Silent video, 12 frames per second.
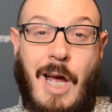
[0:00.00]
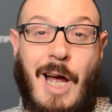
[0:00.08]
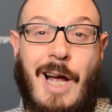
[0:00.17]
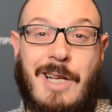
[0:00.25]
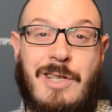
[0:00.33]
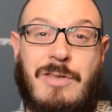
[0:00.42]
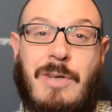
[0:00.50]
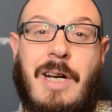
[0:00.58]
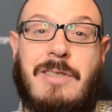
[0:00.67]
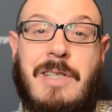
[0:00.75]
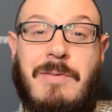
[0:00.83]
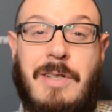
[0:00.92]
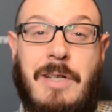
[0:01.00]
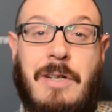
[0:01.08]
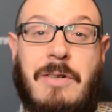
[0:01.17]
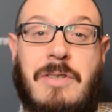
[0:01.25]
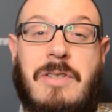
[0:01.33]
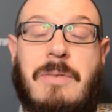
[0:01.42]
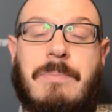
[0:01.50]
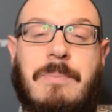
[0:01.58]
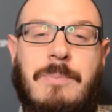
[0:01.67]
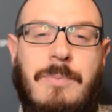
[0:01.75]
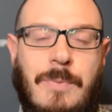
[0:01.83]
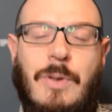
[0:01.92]
and strategy videos.
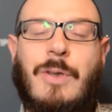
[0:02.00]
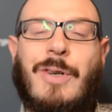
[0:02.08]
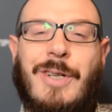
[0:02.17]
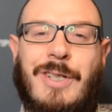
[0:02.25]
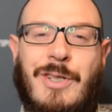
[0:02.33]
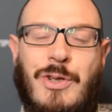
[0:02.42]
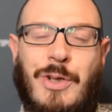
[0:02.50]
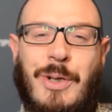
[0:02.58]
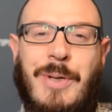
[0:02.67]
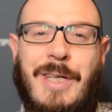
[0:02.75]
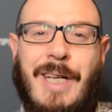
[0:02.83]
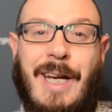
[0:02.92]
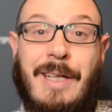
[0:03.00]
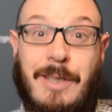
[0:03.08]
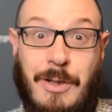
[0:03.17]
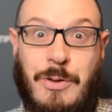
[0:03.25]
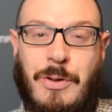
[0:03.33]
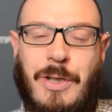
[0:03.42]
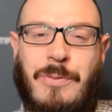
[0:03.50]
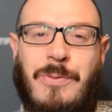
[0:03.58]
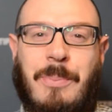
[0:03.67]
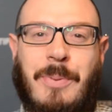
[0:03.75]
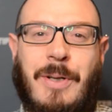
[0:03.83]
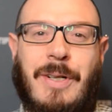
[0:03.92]
Alright, enjoy the weekend and enjoy the
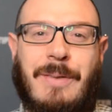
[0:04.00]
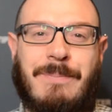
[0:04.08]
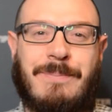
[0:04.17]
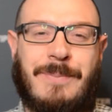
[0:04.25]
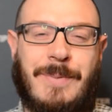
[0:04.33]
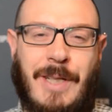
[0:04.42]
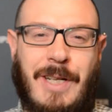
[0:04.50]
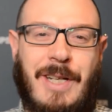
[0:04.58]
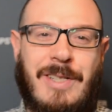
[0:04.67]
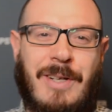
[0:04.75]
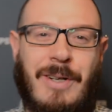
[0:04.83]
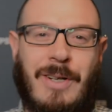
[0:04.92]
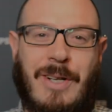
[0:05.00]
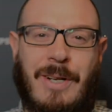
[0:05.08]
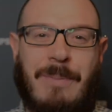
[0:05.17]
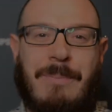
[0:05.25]
football. Take it easy. Good luck.